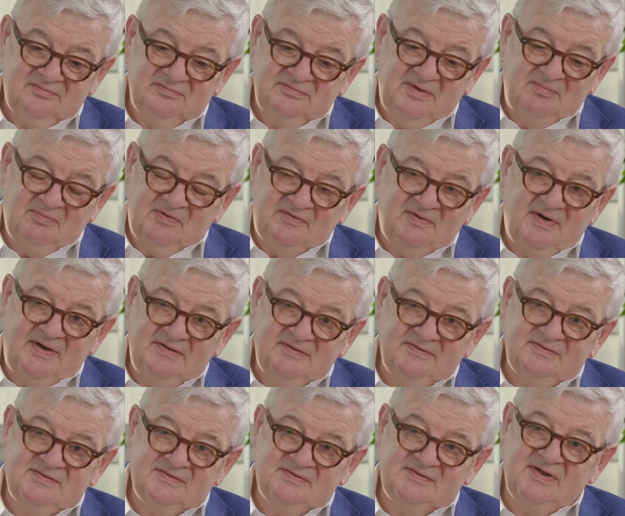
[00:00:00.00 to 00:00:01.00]

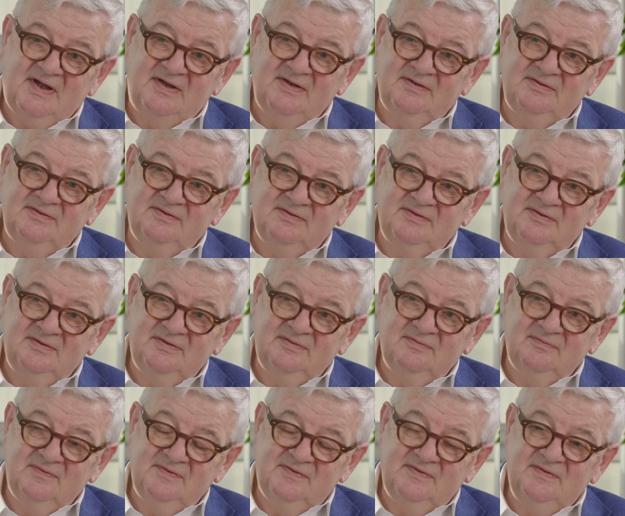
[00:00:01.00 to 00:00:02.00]
democratic society
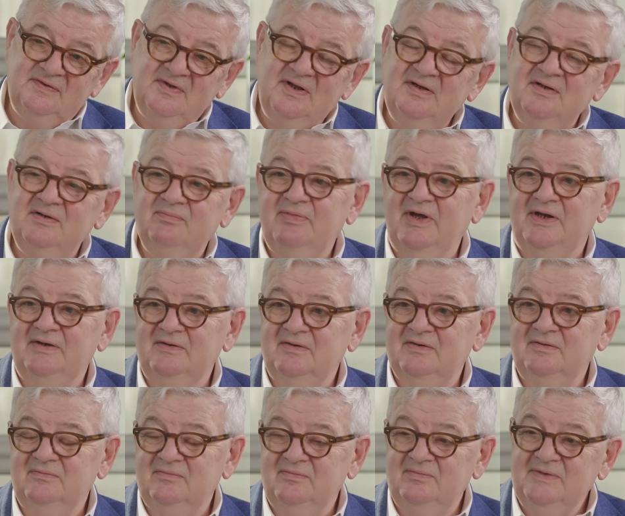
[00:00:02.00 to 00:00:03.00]
with an
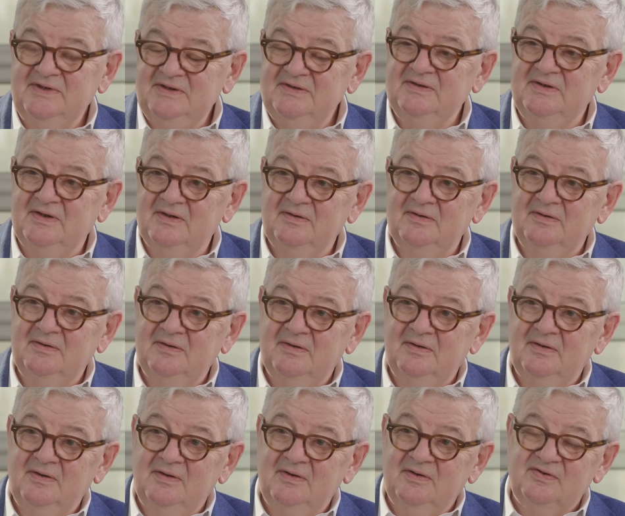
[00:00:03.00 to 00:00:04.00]
independent media.
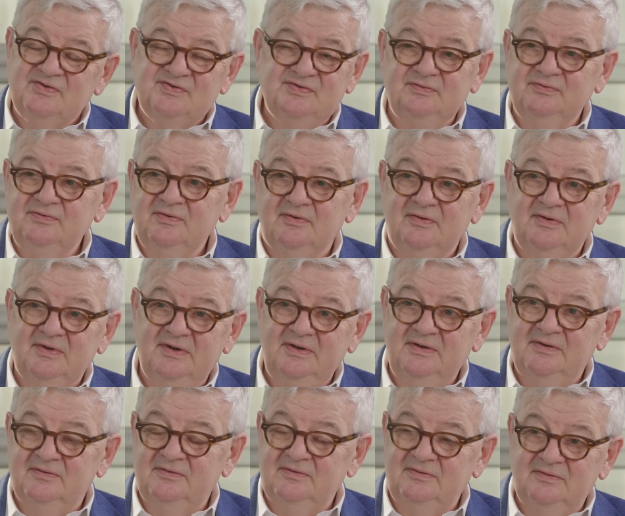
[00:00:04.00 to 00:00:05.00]
Sooner or
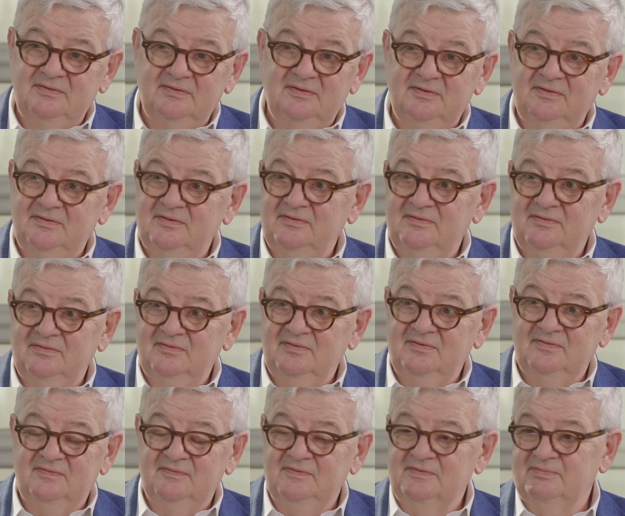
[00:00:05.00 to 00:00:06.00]
later,
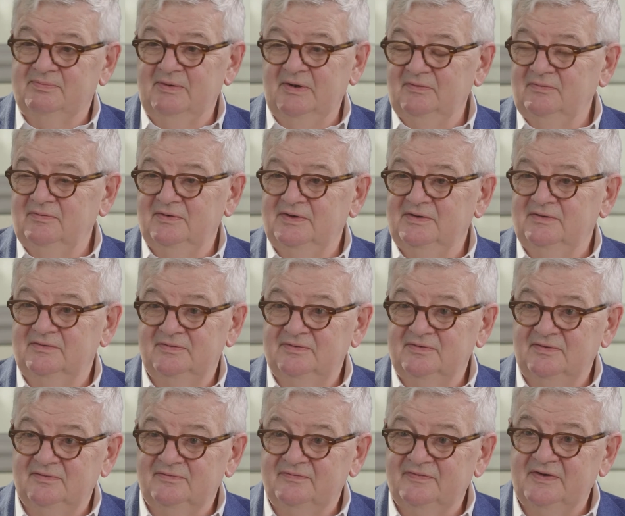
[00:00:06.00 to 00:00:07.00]
this will blow into
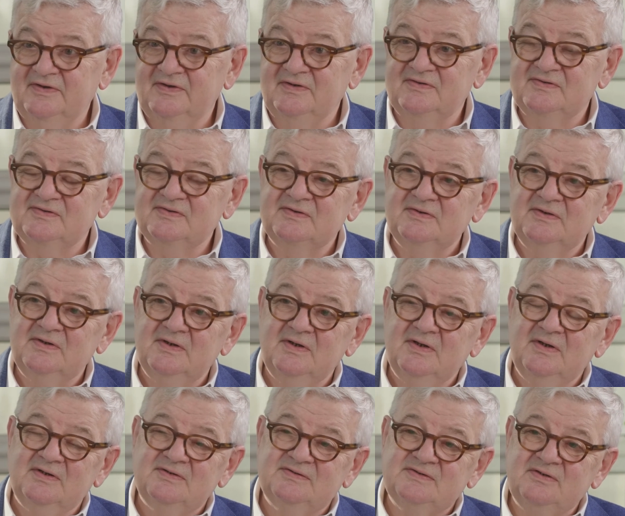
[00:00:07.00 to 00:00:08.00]
your face.
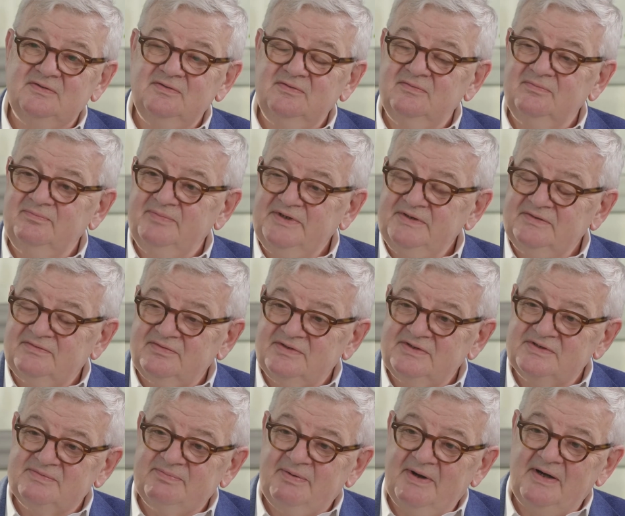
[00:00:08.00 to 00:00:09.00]
So be
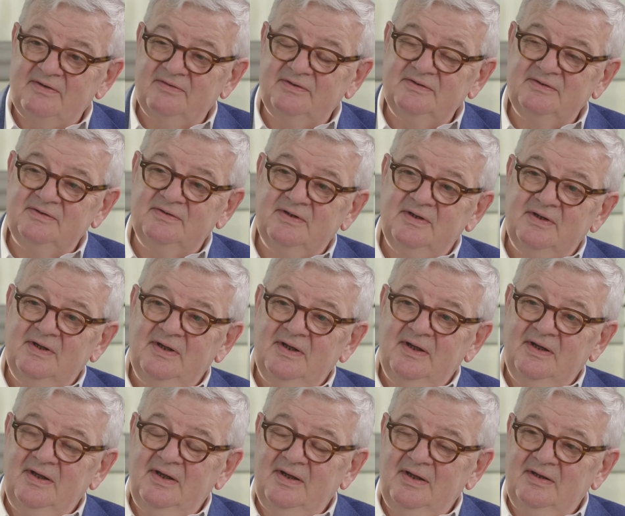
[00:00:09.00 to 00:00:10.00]
transparent
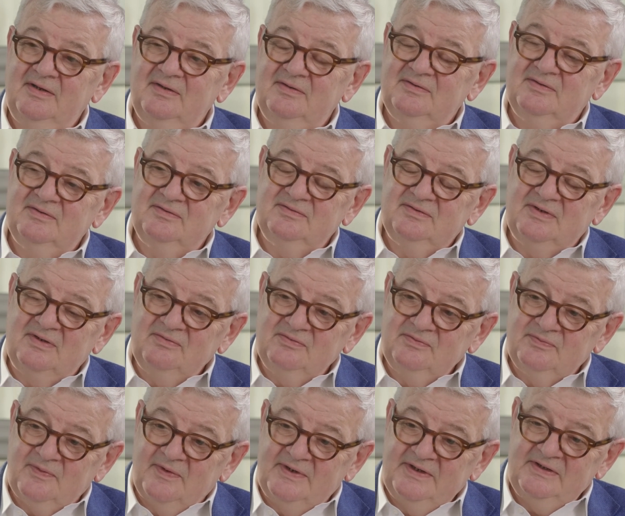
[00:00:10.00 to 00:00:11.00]
and
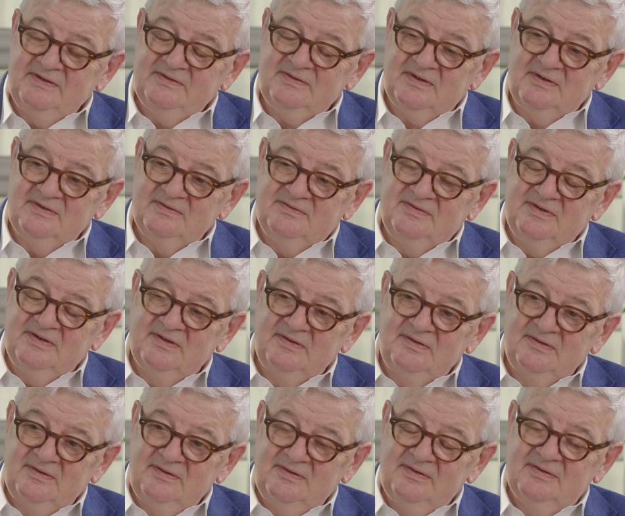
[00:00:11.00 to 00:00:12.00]
don't wait
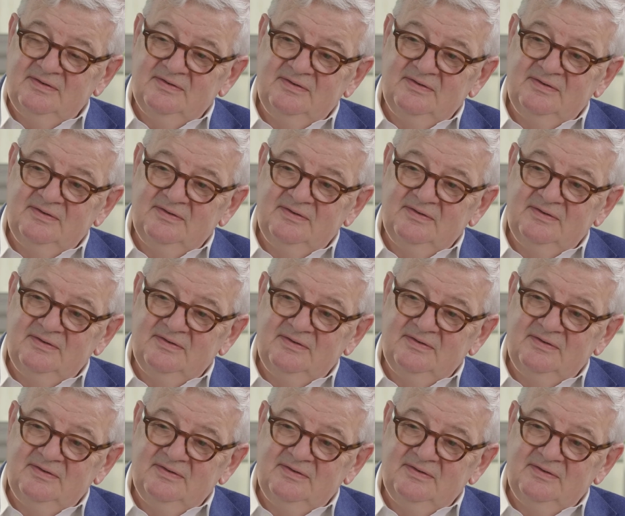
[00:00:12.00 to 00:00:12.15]
until